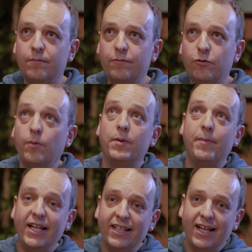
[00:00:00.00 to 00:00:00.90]
from the
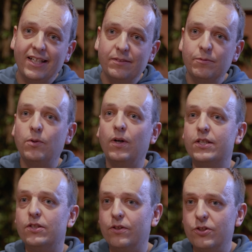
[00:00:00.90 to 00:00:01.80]
mainland and
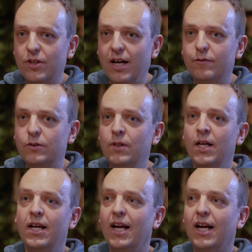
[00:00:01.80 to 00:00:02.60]
requires a lot of travel.